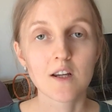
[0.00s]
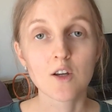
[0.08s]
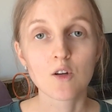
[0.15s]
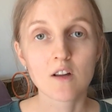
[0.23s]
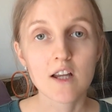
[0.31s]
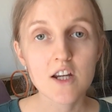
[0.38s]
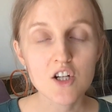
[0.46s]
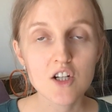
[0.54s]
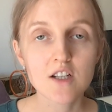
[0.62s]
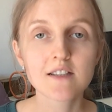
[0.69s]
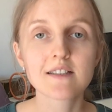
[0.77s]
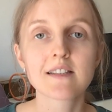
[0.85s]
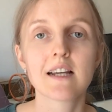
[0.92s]

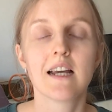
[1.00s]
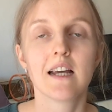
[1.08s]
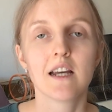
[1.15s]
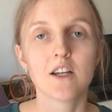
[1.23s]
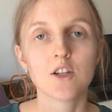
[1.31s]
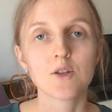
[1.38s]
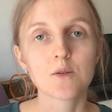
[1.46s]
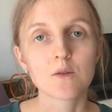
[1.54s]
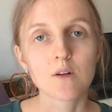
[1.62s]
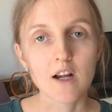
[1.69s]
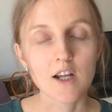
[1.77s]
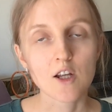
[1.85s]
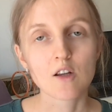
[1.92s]
regulations, into
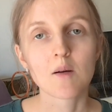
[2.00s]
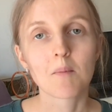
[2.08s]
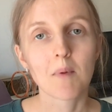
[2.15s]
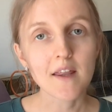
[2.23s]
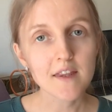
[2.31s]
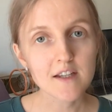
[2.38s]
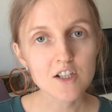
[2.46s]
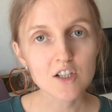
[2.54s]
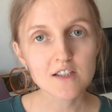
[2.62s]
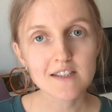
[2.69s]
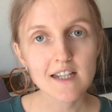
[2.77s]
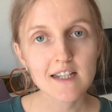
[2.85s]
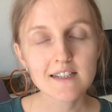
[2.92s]
regular
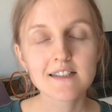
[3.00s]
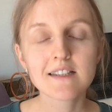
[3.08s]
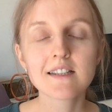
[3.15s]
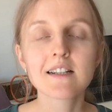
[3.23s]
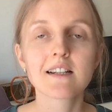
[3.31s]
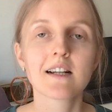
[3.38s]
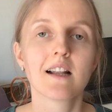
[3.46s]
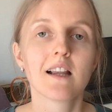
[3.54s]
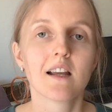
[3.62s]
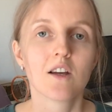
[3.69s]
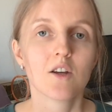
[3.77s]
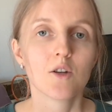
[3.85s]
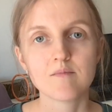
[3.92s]
pathogen testing.
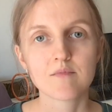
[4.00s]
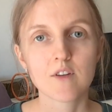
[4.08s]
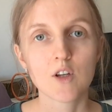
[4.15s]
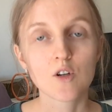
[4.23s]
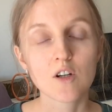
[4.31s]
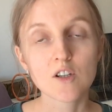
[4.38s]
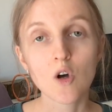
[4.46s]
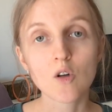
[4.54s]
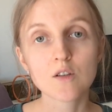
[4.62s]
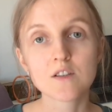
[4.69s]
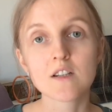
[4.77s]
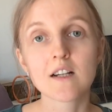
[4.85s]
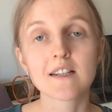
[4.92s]
You can
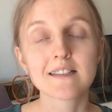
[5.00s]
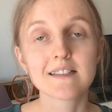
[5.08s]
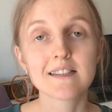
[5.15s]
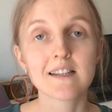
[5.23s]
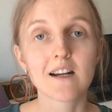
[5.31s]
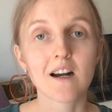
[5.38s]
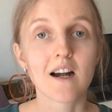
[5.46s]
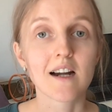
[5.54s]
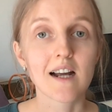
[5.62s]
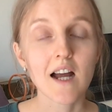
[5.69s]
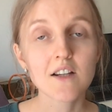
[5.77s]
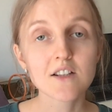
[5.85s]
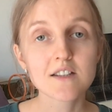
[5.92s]
also consider
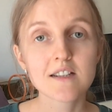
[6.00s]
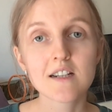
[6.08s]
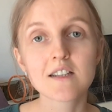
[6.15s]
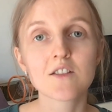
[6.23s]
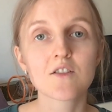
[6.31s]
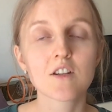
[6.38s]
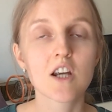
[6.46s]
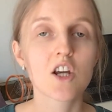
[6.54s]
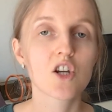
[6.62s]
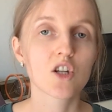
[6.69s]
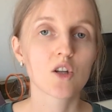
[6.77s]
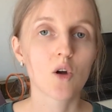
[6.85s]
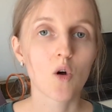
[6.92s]
organic
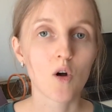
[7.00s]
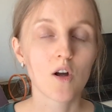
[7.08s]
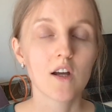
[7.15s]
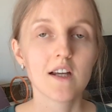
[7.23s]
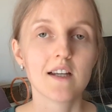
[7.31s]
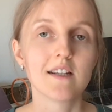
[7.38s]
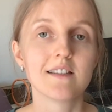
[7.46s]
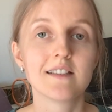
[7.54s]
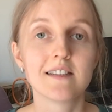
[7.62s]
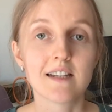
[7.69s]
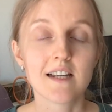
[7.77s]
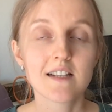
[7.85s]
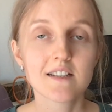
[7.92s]
certification or
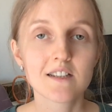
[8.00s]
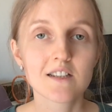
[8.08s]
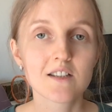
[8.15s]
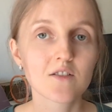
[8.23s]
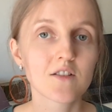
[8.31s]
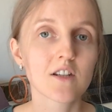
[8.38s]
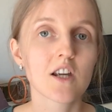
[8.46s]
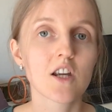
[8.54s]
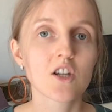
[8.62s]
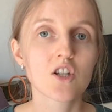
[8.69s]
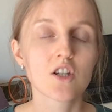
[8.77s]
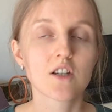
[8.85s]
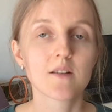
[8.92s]
STA
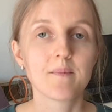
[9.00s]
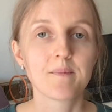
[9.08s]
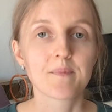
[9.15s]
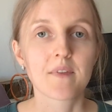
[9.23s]
certification,